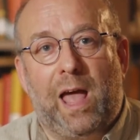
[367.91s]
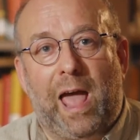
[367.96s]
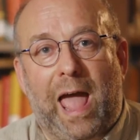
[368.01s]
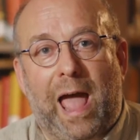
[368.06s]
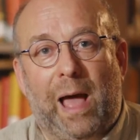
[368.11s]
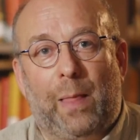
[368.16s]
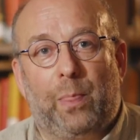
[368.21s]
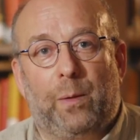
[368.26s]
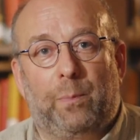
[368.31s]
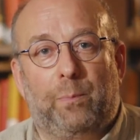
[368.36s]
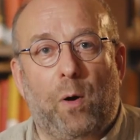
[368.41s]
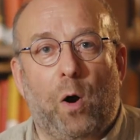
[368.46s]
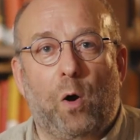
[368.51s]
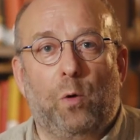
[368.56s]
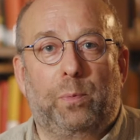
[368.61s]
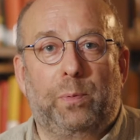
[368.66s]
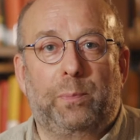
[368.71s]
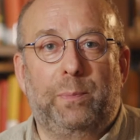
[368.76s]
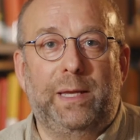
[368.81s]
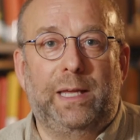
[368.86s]
and the
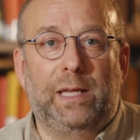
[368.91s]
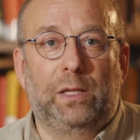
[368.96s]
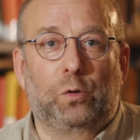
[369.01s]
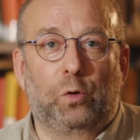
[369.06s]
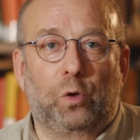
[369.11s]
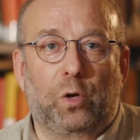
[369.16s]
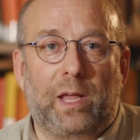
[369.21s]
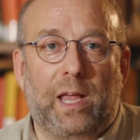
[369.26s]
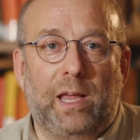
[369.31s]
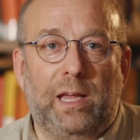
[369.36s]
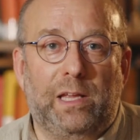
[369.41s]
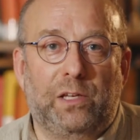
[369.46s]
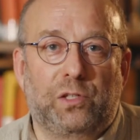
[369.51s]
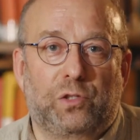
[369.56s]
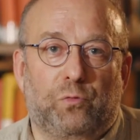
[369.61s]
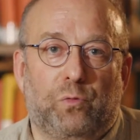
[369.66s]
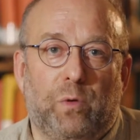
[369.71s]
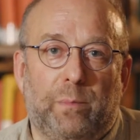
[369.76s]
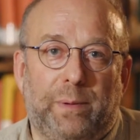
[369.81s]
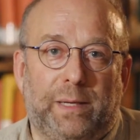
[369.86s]
Pope begin looking
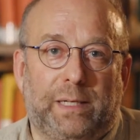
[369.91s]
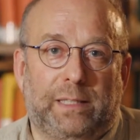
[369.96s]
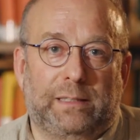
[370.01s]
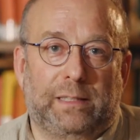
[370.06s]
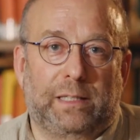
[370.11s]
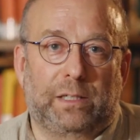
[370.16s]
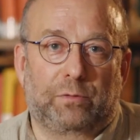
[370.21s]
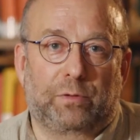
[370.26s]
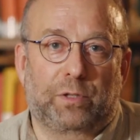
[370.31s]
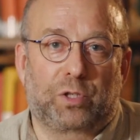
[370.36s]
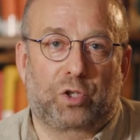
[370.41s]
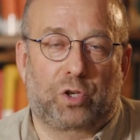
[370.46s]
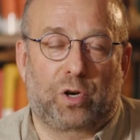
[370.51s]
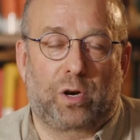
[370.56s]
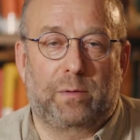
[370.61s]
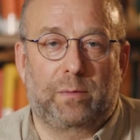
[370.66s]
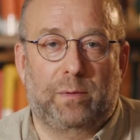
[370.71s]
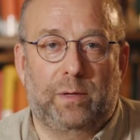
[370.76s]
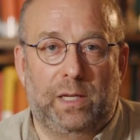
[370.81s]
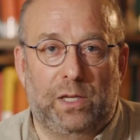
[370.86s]
into rabbinic
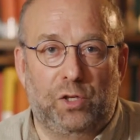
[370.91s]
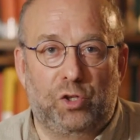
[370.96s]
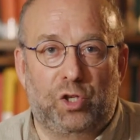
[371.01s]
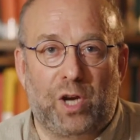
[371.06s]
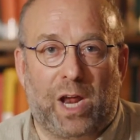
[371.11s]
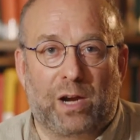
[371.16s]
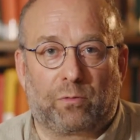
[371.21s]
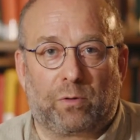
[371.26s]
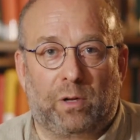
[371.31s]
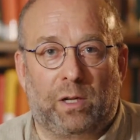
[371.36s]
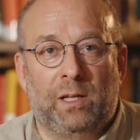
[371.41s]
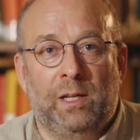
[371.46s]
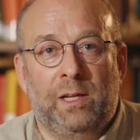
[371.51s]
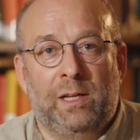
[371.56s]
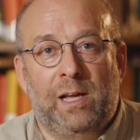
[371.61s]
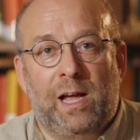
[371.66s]
literature in general,